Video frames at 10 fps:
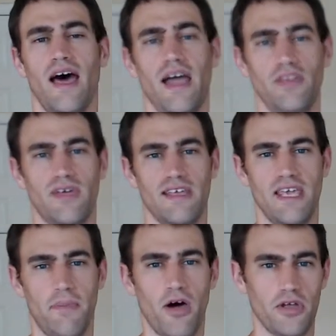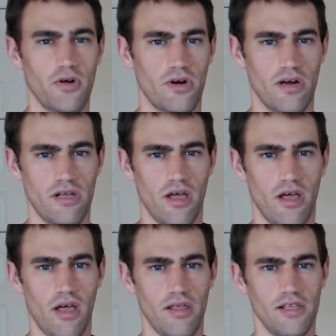You can keep all you
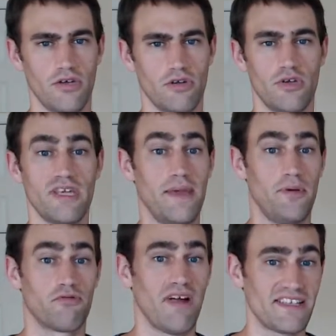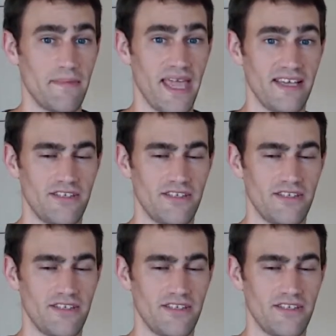can keep your resumes,